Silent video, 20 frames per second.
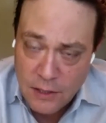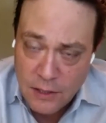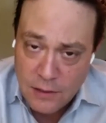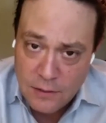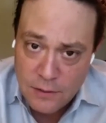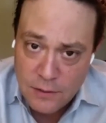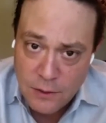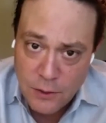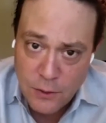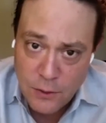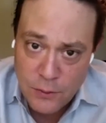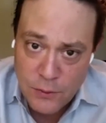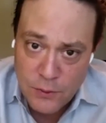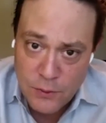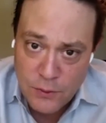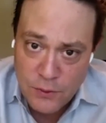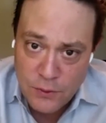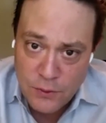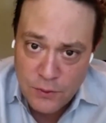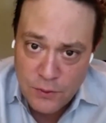
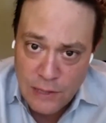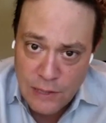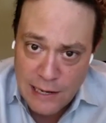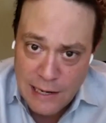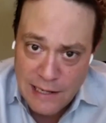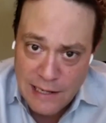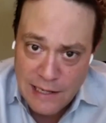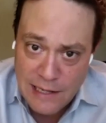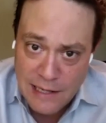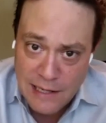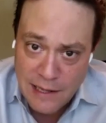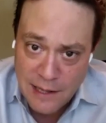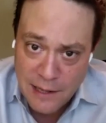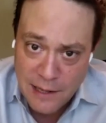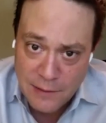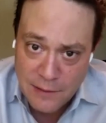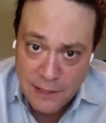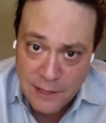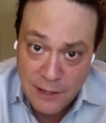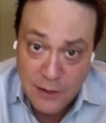There's an idea
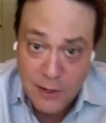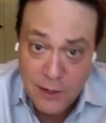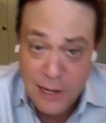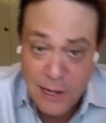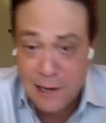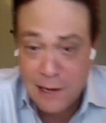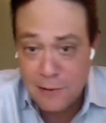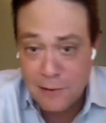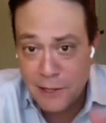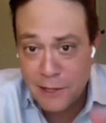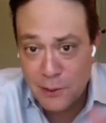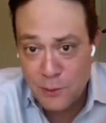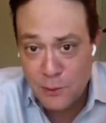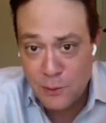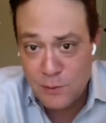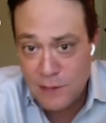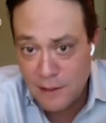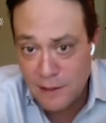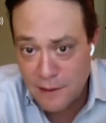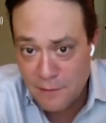out there, and I'll let you
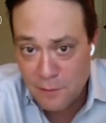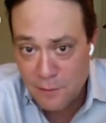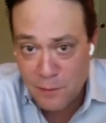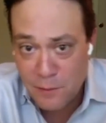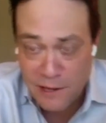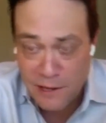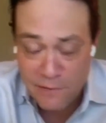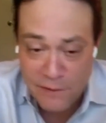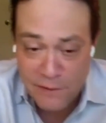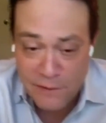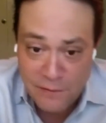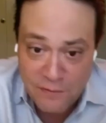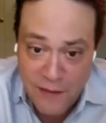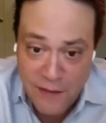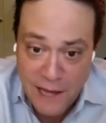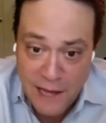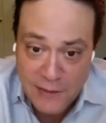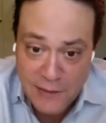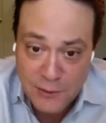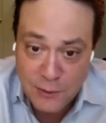tell everybody if it's a
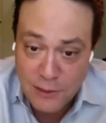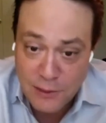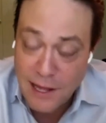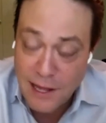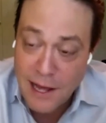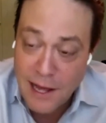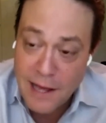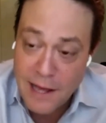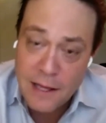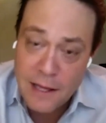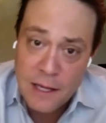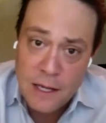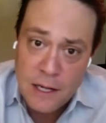fact or a lie.